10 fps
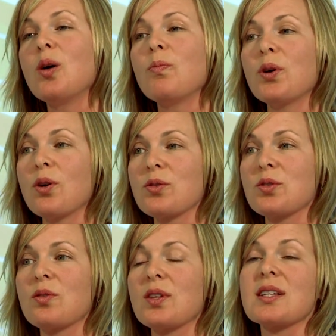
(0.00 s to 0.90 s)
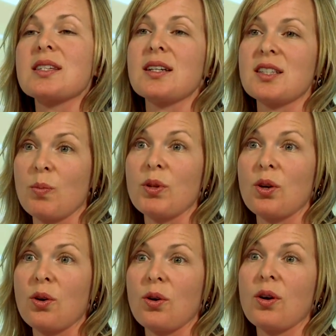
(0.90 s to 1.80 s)
but also things like Dublin
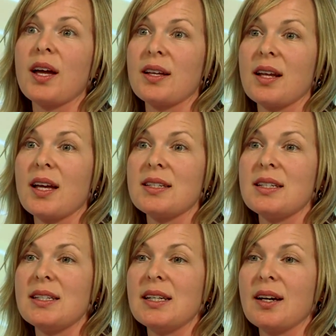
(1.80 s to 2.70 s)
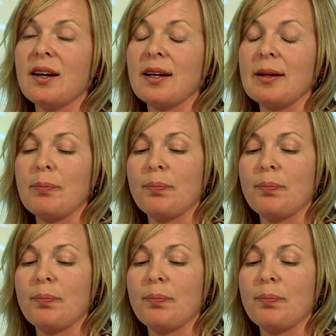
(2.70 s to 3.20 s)
Core and DDI.